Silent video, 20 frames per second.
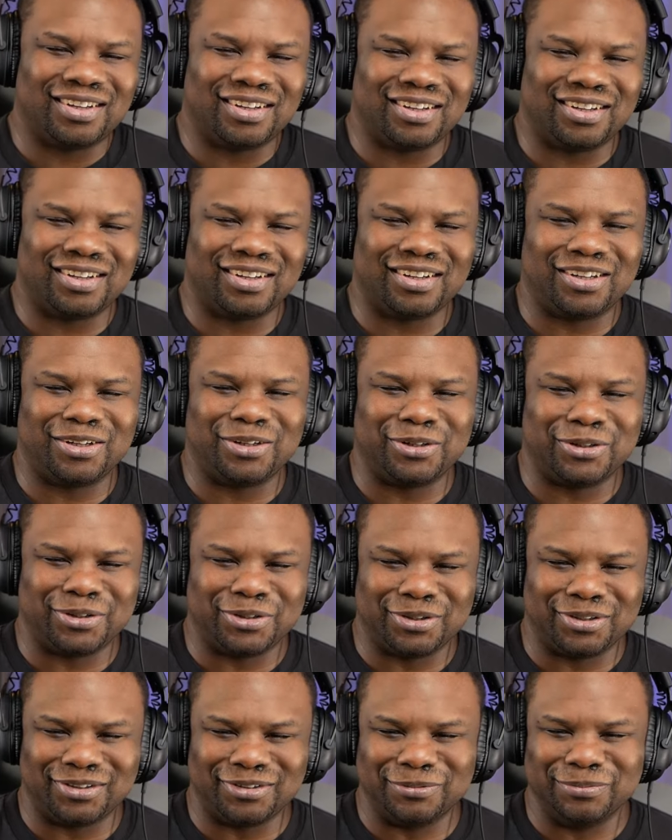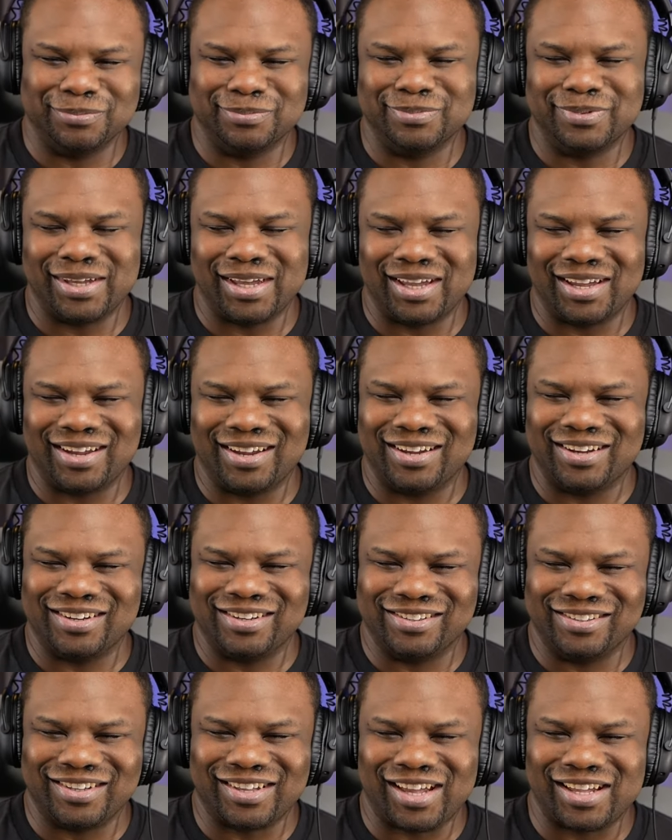Oh,
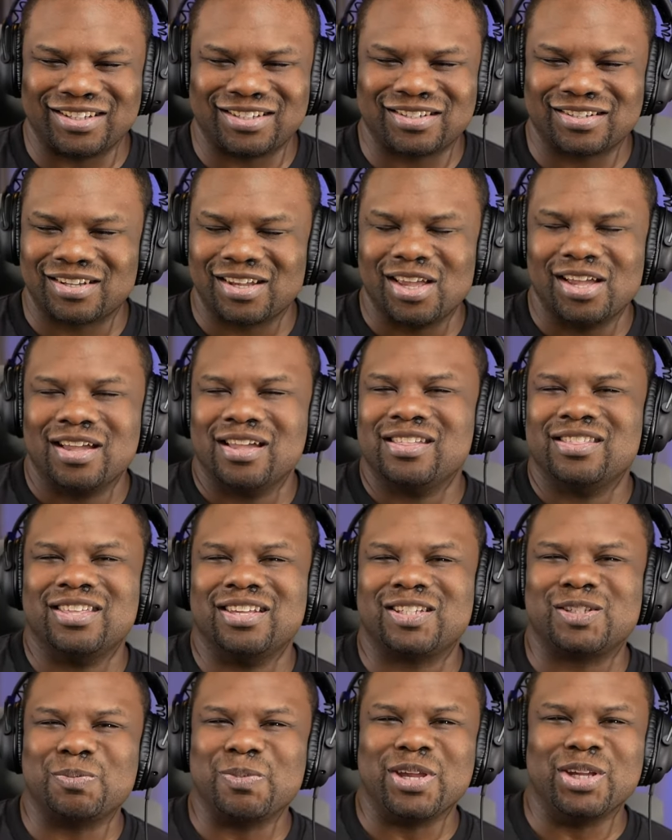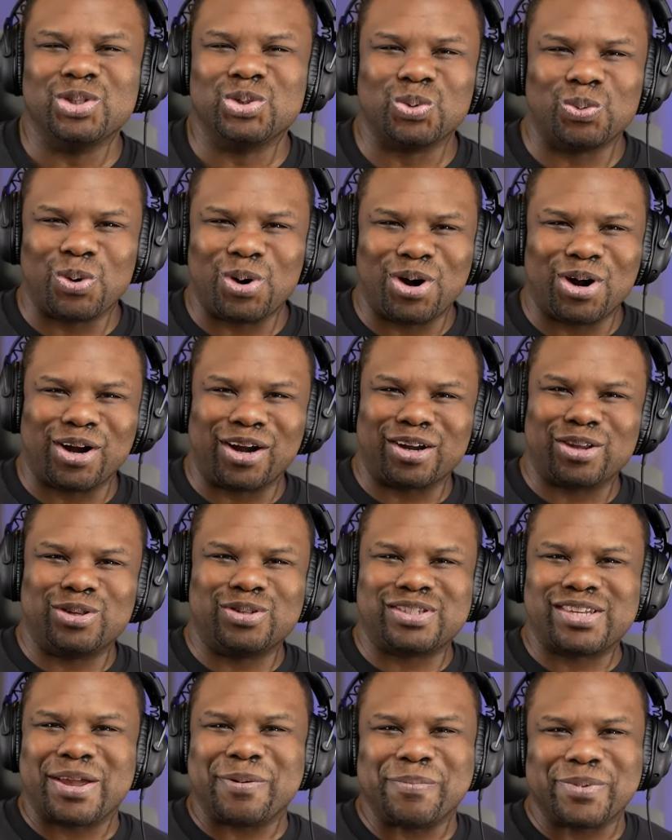man, that's... This means war. You
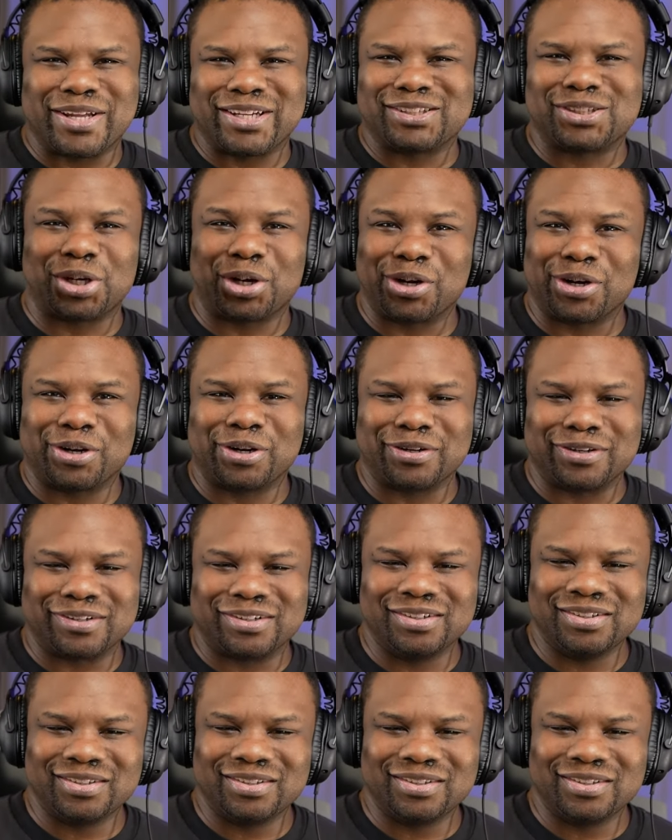sent me a turd.